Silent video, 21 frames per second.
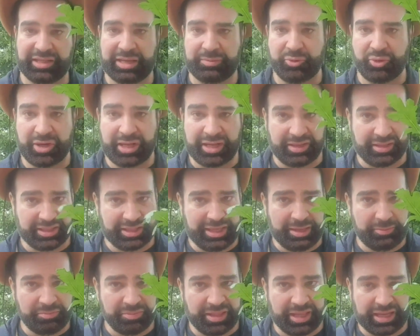I'm gonna
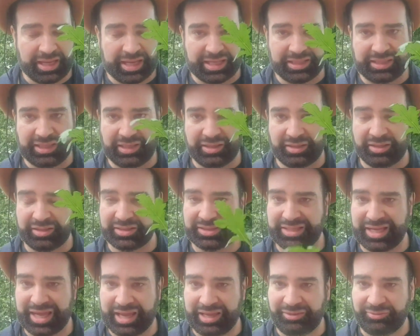keep the cutting
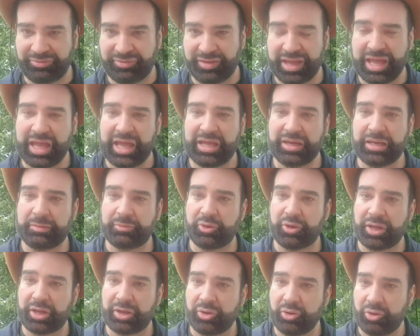safe, and I'm
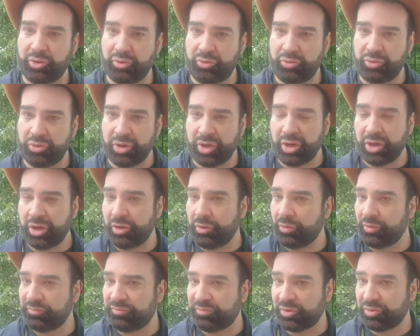gonna go
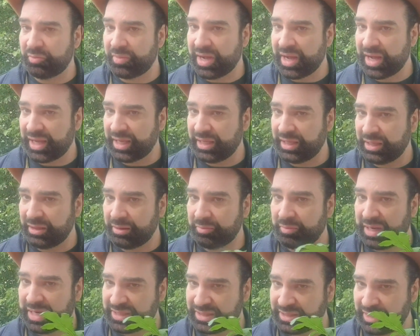look for my
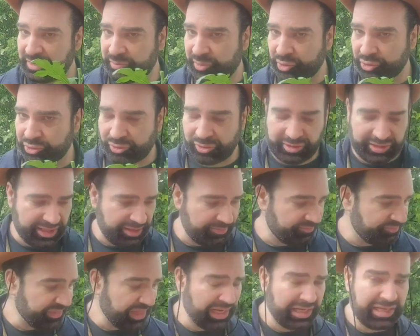plastic bottle, yeah?
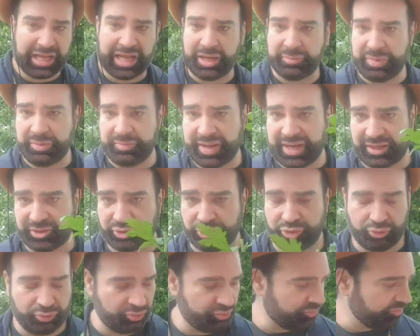And I'll be back
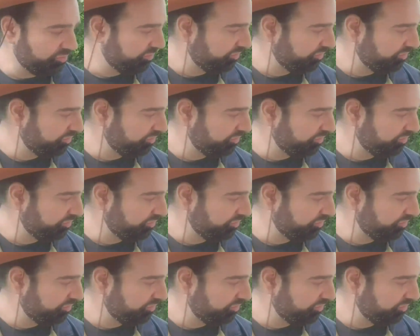soon.